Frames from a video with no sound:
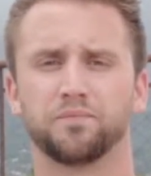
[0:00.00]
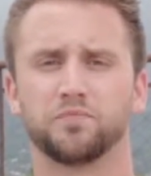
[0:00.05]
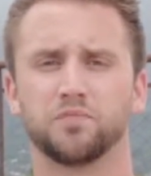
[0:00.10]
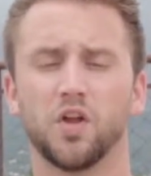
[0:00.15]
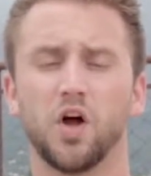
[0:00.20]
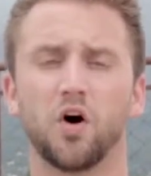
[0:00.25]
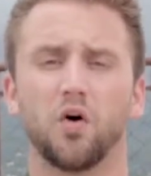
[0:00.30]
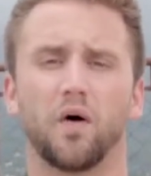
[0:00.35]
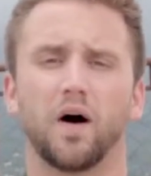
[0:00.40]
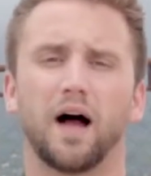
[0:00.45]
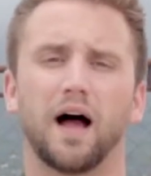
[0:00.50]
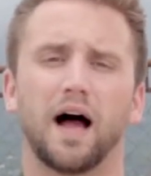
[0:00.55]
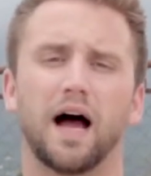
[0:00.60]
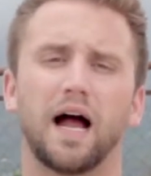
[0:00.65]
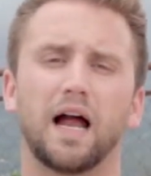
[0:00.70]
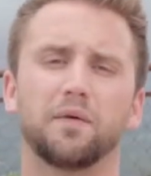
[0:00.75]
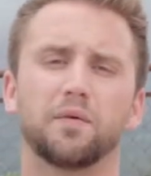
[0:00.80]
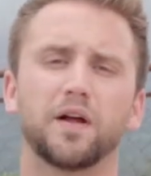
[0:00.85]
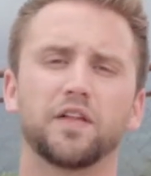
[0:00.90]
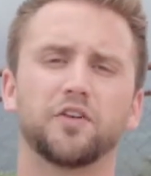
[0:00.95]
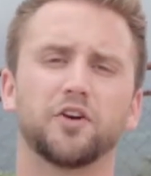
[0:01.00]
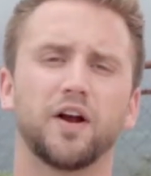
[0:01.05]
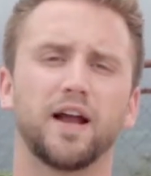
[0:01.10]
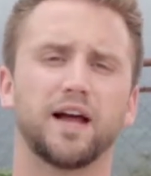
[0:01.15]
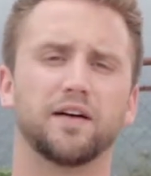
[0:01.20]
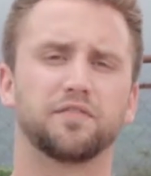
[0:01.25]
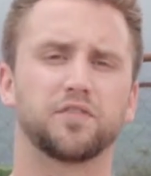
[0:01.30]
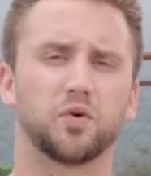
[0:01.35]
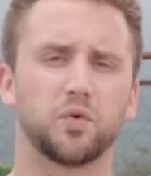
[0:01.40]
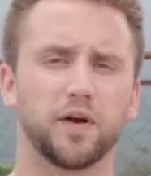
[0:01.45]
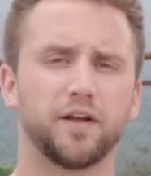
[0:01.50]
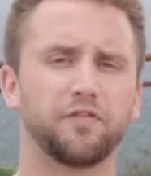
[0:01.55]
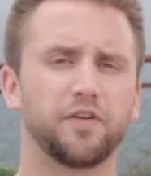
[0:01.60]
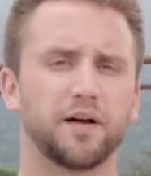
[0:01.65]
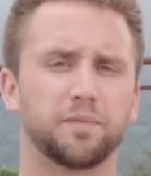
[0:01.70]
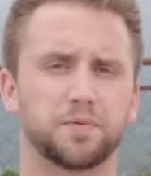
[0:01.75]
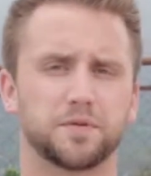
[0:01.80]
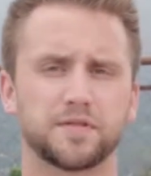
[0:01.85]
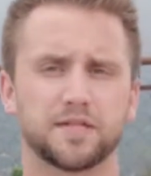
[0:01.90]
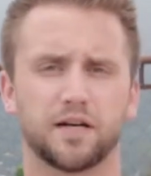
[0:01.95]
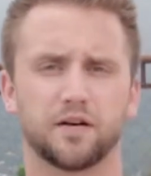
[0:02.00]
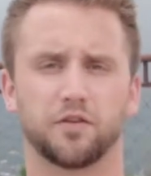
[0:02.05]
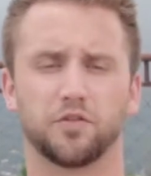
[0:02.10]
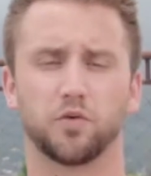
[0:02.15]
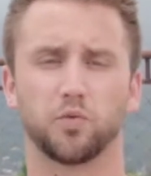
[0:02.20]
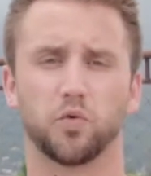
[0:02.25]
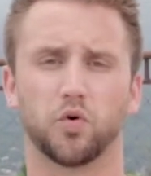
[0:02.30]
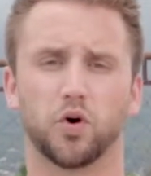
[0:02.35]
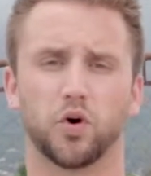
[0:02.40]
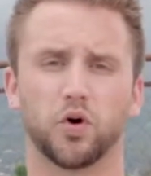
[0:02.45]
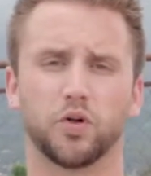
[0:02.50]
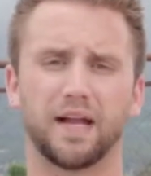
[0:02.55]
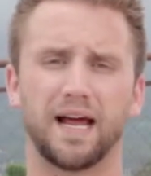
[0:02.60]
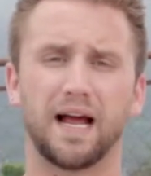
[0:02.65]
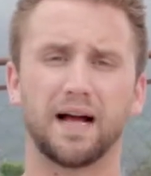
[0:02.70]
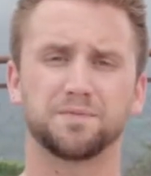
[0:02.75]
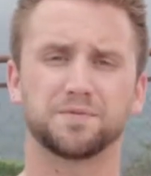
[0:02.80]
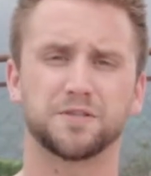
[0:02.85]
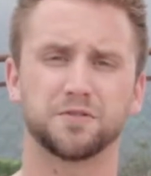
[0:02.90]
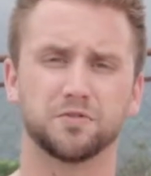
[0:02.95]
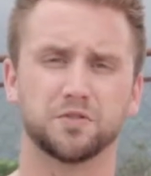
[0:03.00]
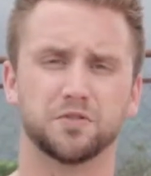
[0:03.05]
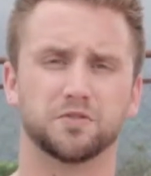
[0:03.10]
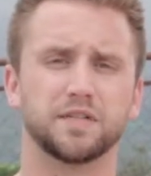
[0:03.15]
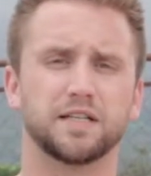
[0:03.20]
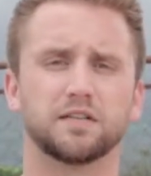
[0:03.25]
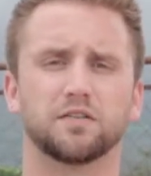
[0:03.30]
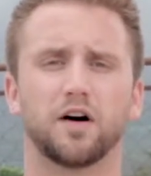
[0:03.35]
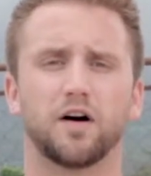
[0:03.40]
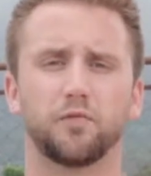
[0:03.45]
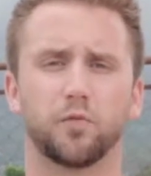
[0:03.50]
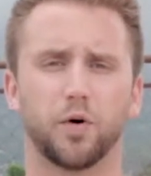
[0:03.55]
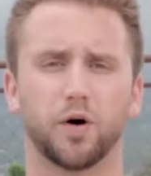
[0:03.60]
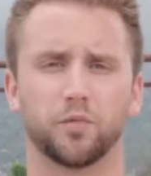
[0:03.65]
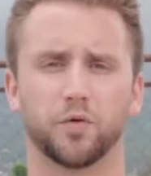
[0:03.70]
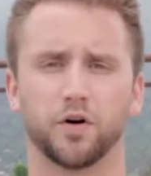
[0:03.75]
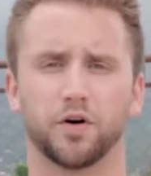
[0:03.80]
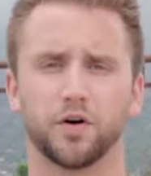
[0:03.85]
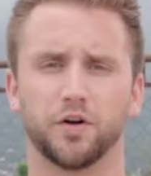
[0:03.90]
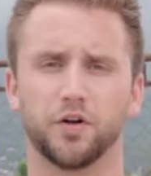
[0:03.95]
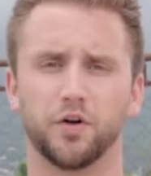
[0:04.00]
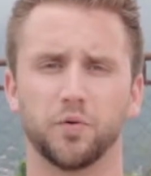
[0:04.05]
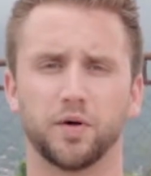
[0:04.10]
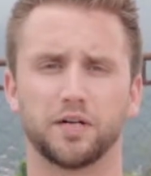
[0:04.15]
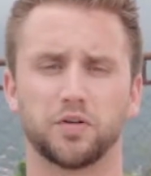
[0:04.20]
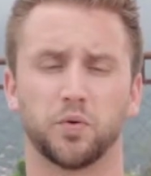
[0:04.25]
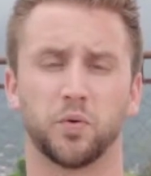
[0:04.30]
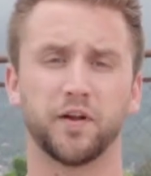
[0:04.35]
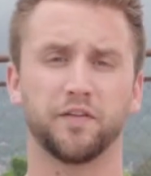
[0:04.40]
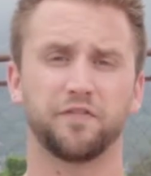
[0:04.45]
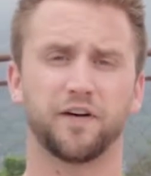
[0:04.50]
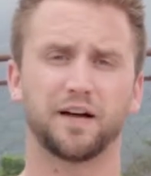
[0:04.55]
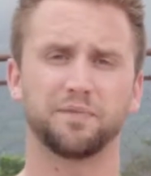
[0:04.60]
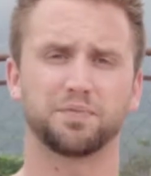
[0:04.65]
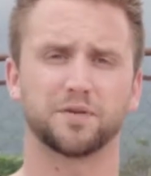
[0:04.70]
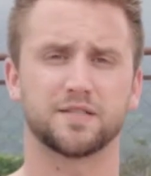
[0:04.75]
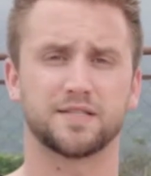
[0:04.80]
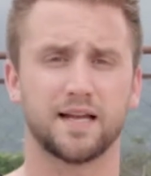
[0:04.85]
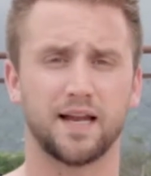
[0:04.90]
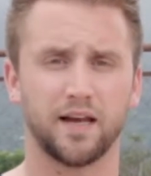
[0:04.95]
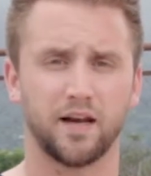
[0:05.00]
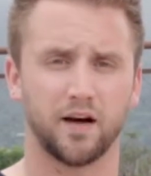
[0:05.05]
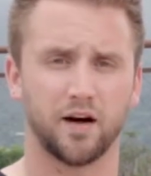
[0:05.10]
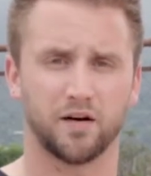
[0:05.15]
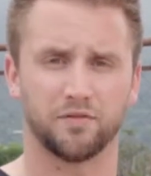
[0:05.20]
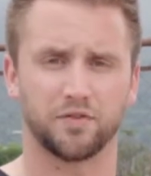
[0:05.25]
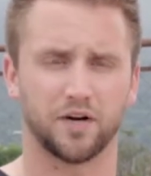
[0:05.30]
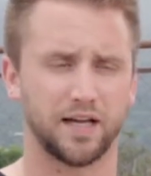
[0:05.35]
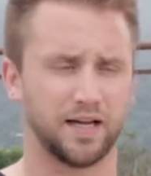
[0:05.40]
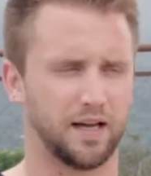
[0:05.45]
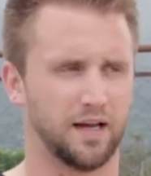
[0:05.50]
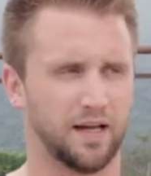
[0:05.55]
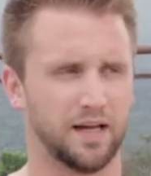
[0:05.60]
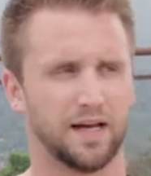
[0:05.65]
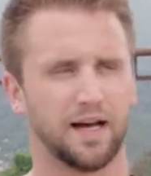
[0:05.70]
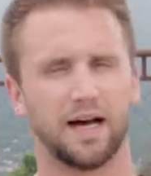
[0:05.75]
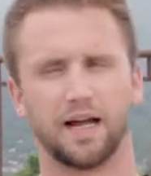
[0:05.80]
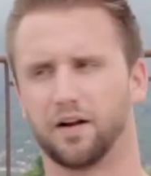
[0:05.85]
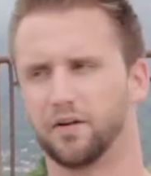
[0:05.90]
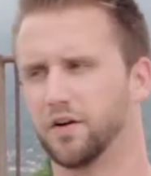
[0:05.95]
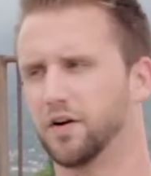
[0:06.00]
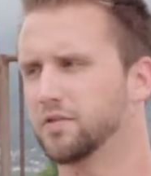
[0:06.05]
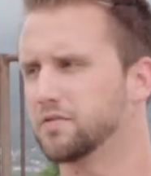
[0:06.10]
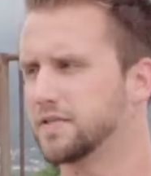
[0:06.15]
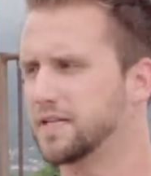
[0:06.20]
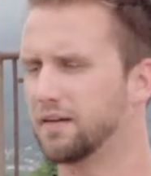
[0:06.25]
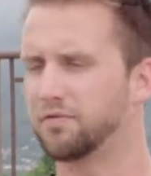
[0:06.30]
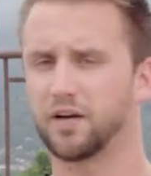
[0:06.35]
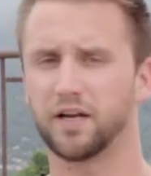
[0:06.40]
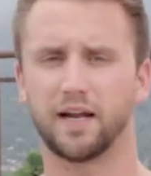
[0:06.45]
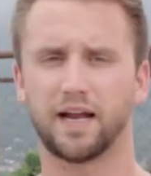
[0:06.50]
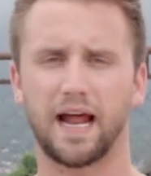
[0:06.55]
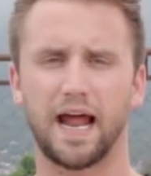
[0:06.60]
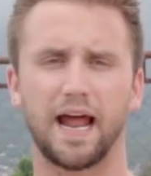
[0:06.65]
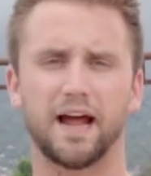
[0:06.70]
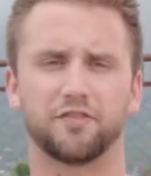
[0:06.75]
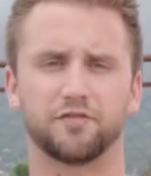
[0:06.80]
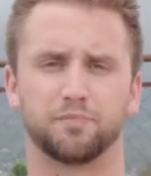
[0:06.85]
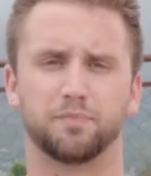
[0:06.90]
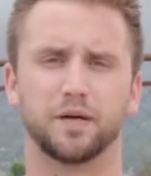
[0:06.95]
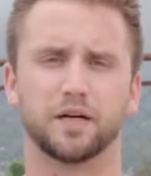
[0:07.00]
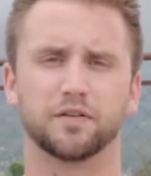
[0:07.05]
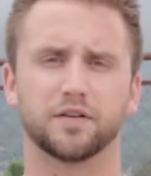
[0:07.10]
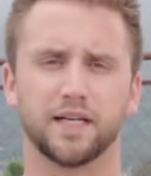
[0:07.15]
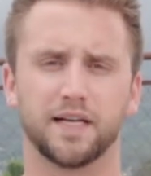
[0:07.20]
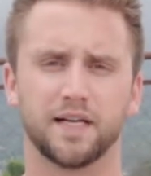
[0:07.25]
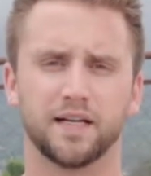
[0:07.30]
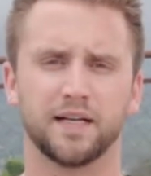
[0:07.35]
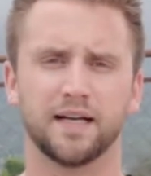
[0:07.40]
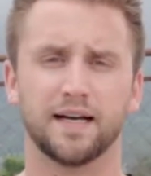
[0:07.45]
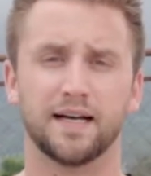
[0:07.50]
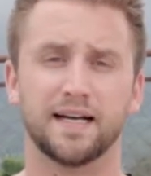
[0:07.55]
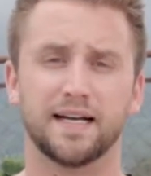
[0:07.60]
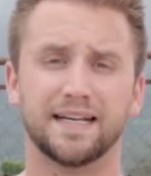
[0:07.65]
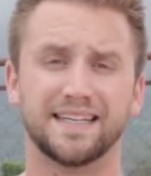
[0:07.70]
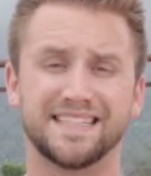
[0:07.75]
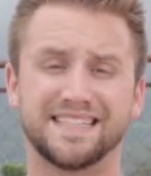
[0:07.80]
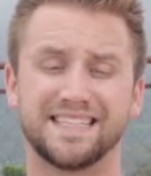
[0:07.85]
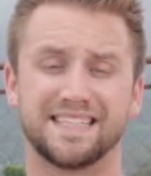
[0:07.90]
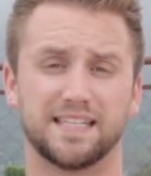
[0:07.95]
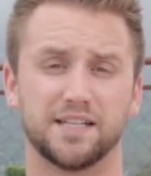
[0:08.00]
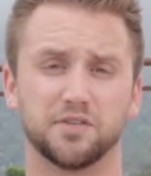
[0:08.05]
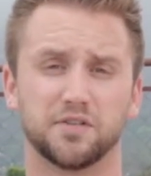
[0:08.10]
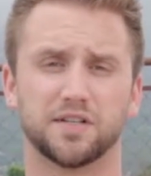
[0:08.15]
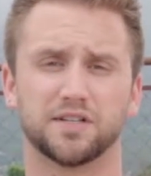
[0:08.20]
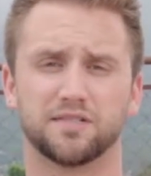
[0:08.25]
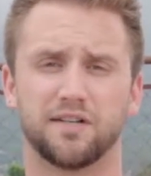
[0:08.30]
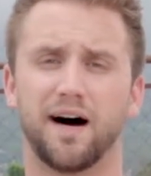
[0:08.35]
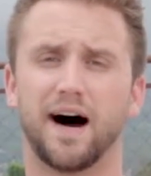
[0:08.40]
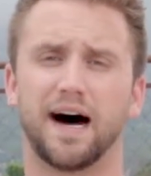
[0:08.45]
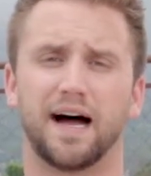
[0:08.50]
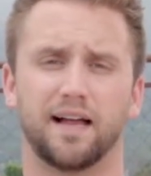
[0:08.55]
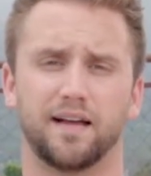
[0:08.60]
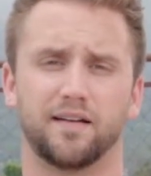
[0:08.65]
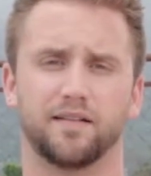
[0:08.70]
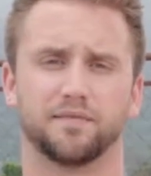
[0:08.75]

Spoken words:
No, I'd rather have 25% of the world absolutely love what we're doing. 25% of, like, I don't know, 7.5 billion is still a lot.